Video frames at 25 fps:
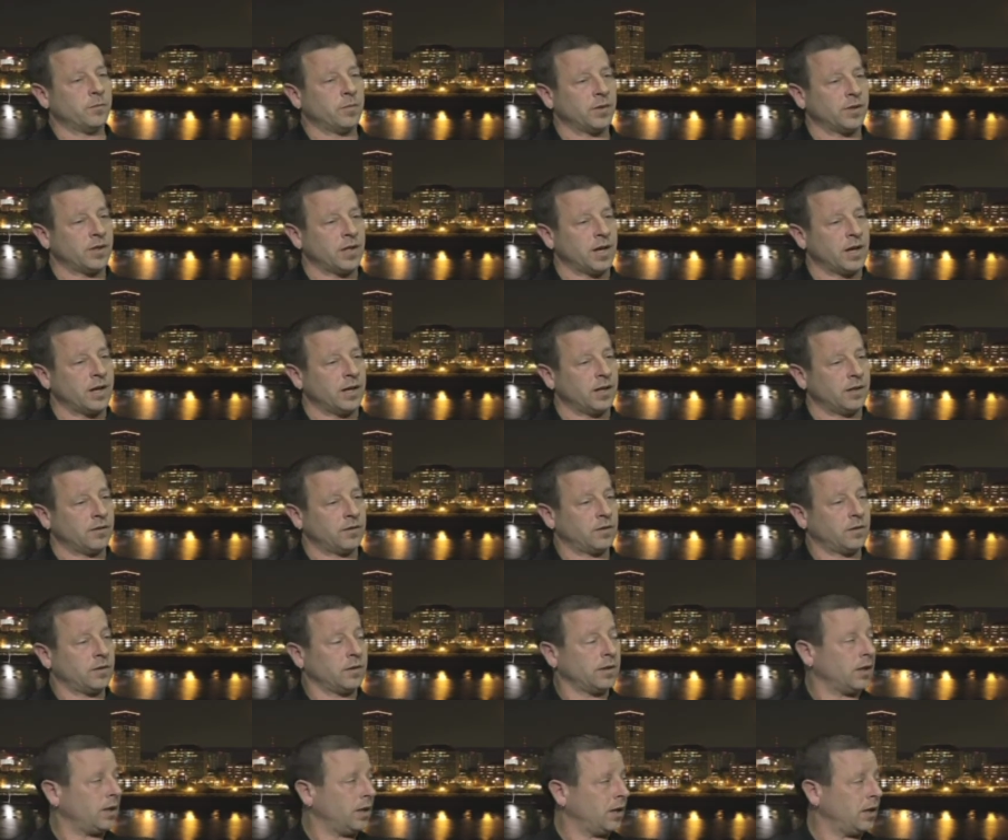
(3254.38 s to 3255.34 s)
But then
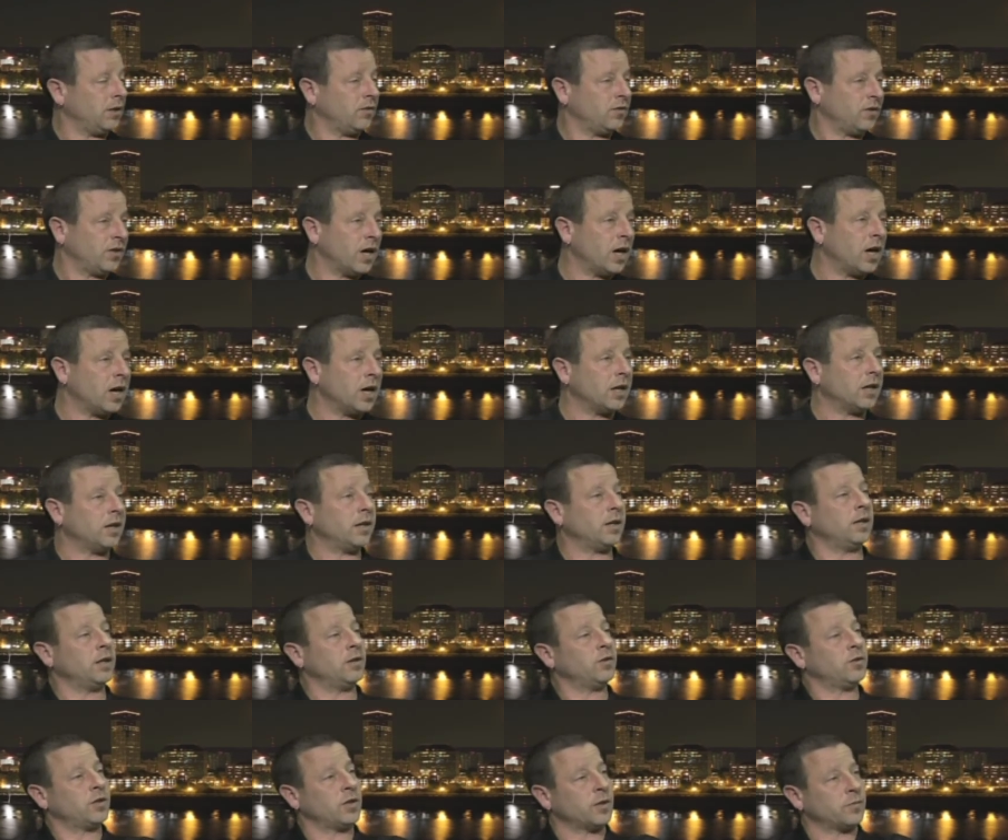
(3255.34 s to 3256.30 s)
it's, then he's done
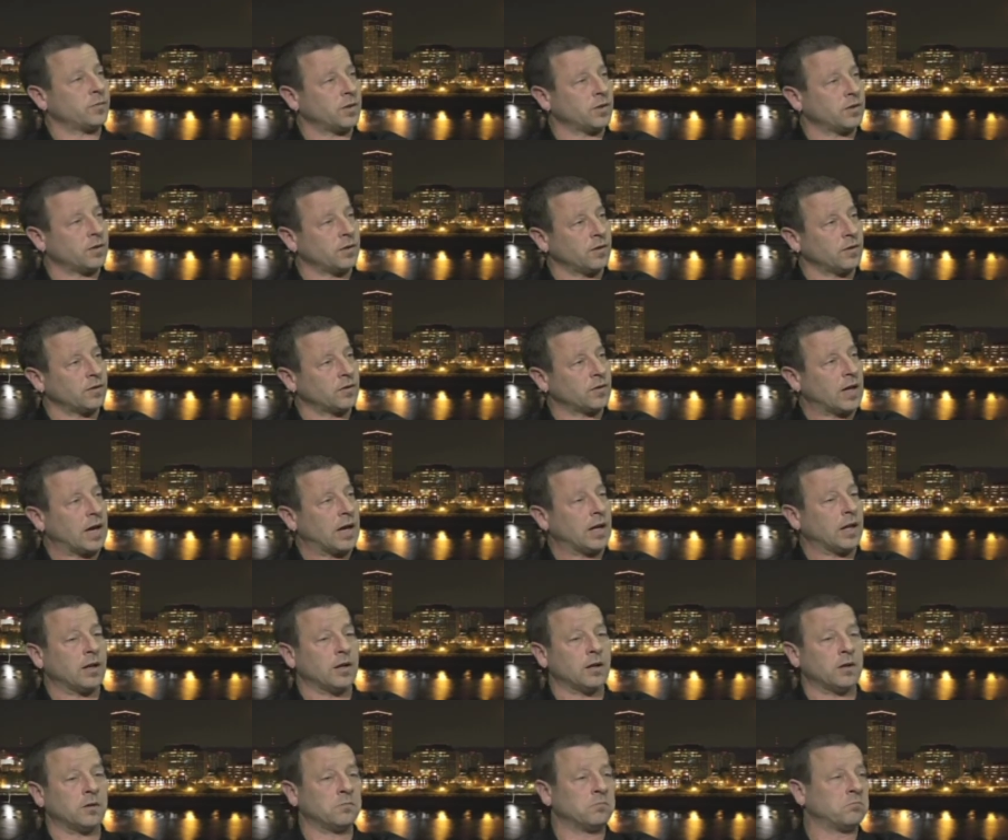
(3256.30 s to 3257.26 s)
and he ships it to the
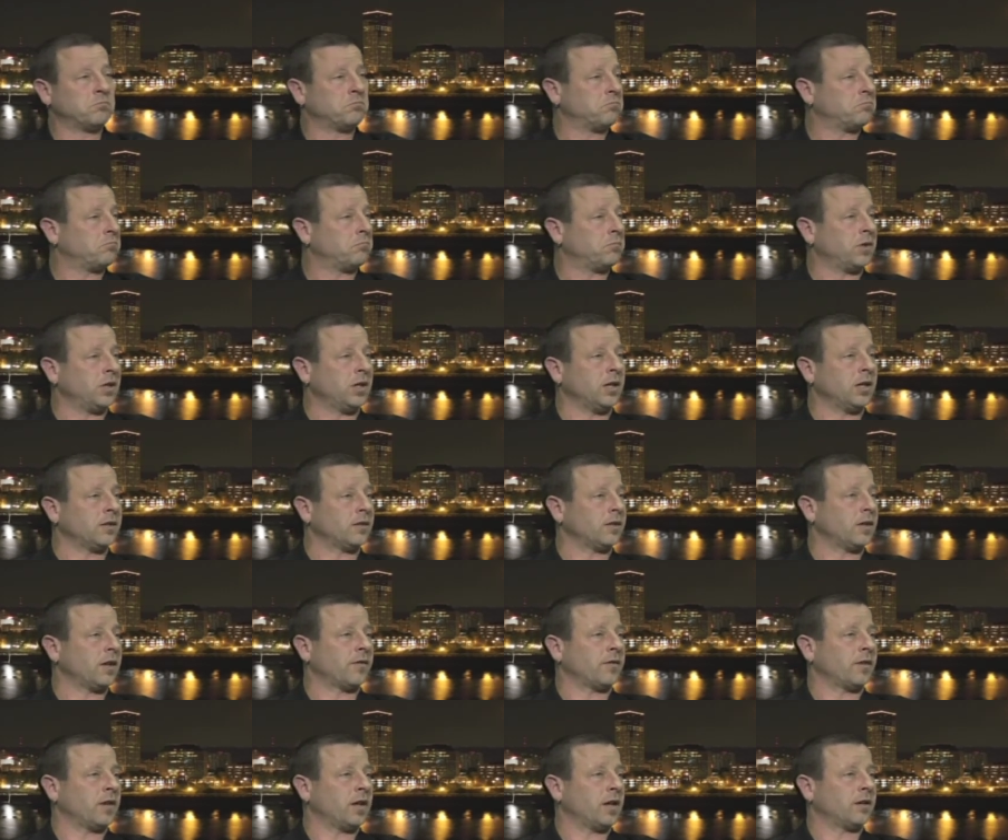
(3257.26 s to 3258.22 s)
silo. He
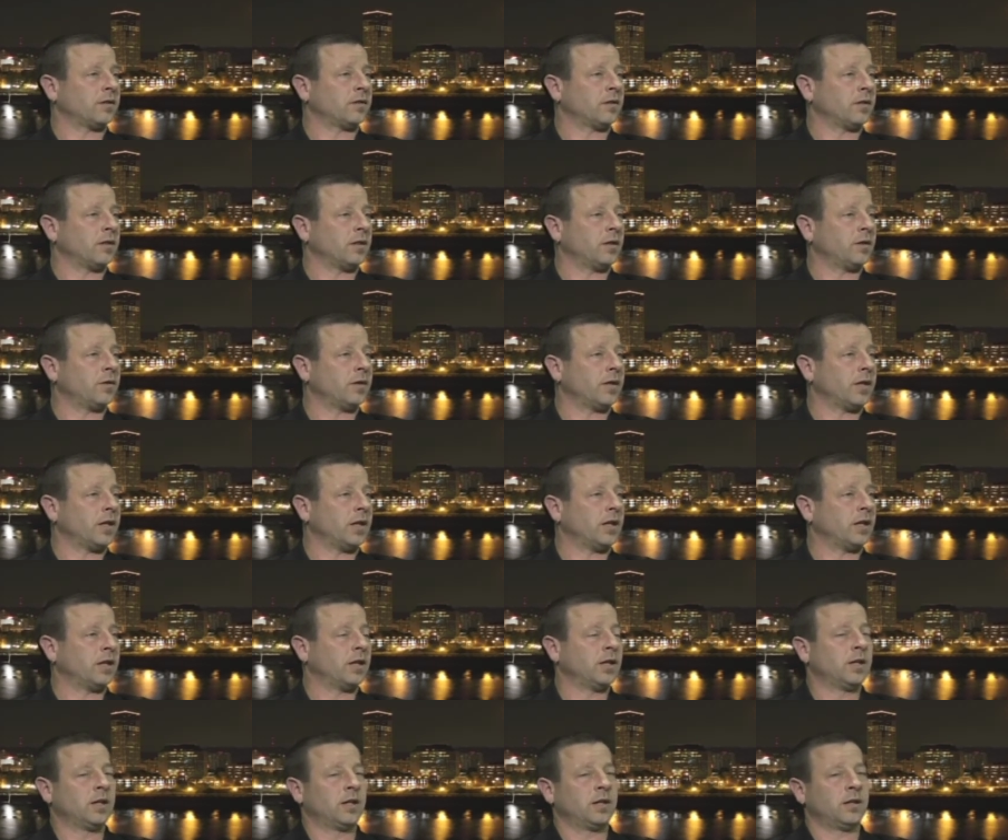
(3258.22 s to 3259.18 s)
has nothing else to do with
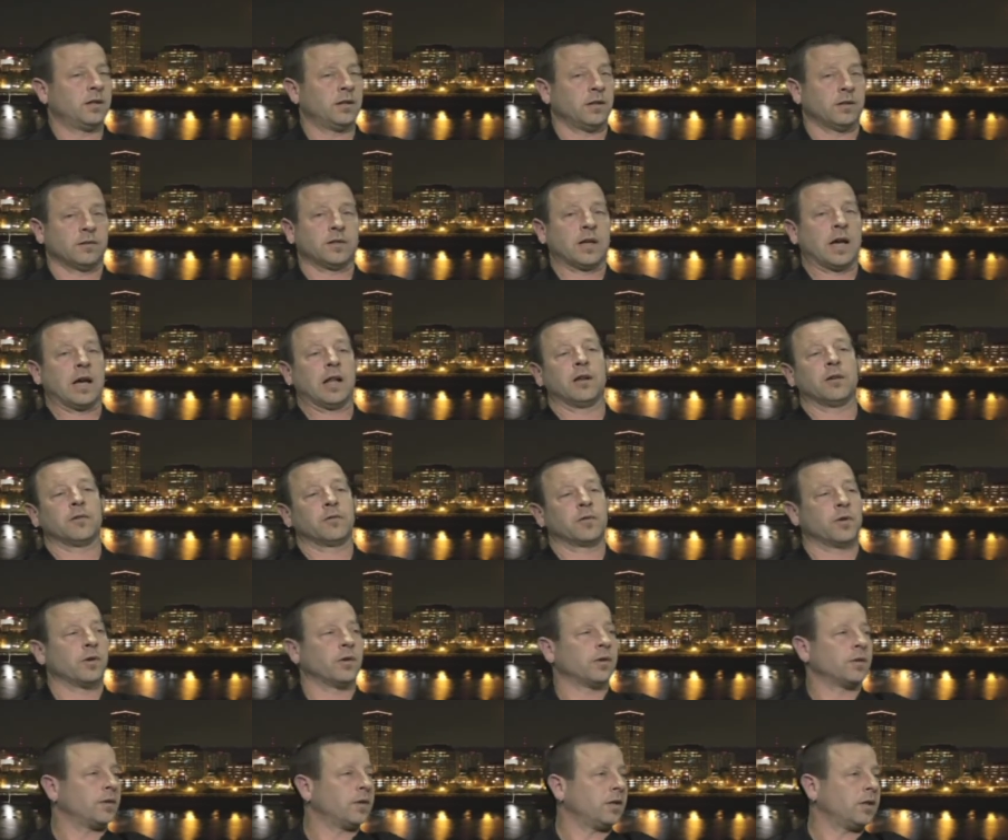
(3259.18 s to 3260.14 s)
it. And the silo, of
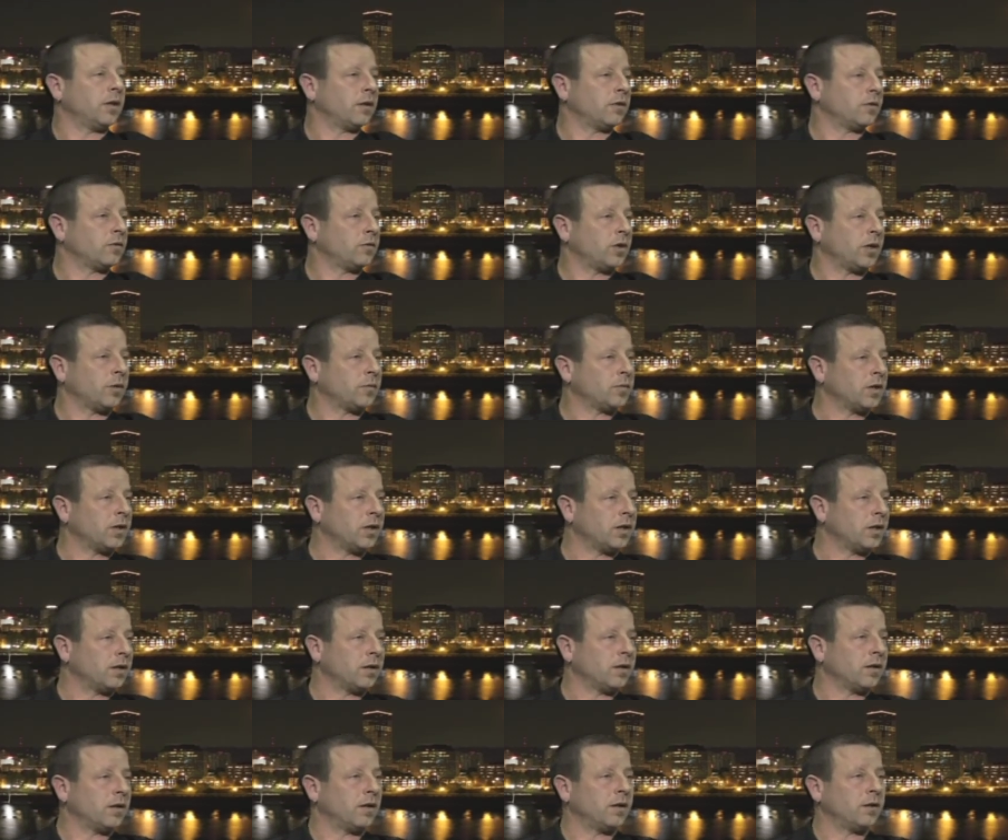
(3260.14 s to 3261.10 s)
course, you know, ships it
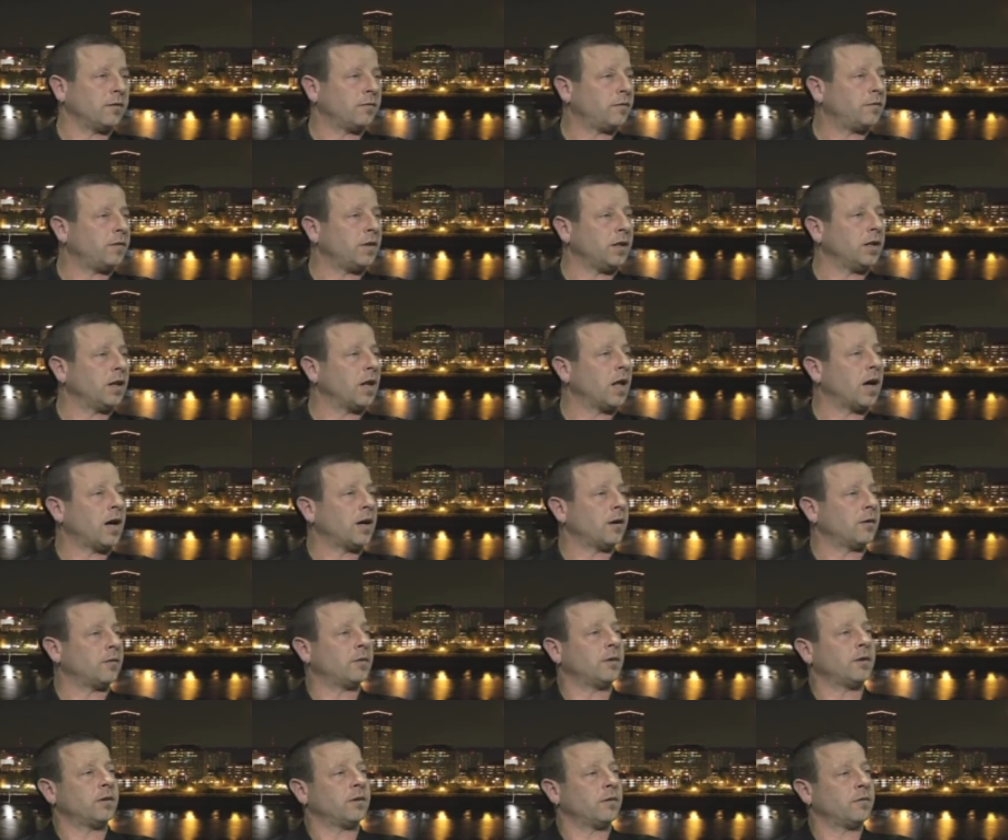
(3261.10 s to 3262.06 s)
into the
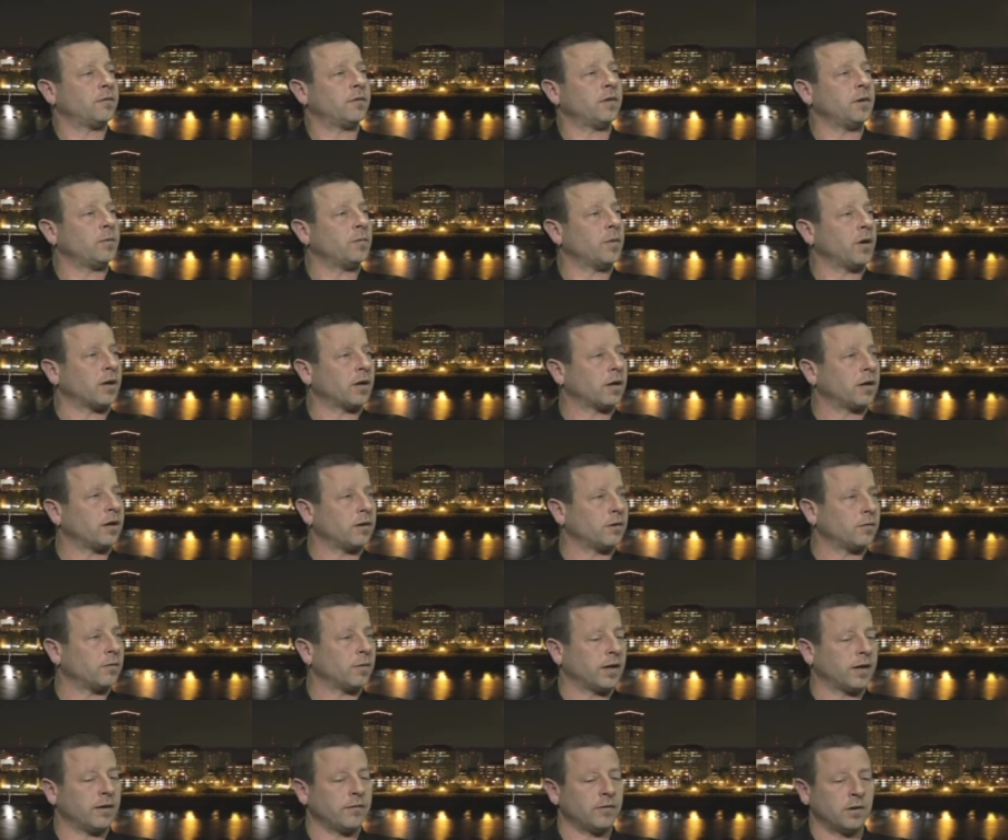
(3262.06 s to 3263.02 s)
feedlot or feed market
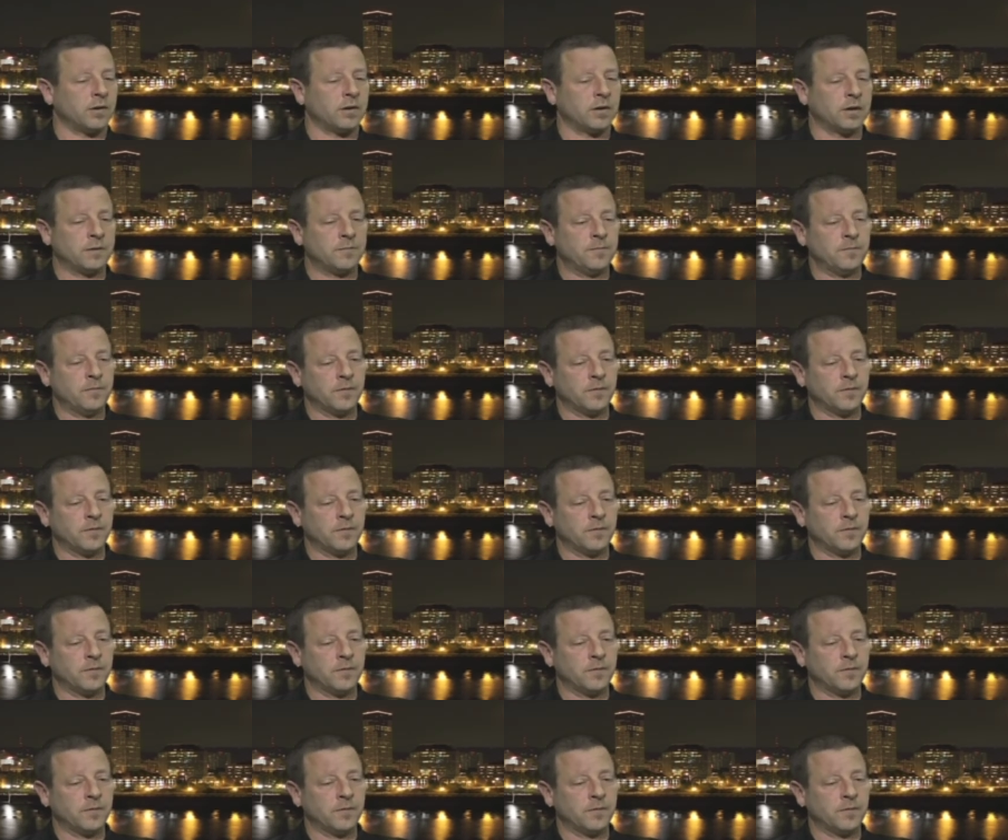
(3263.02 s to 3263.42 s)
or whatever.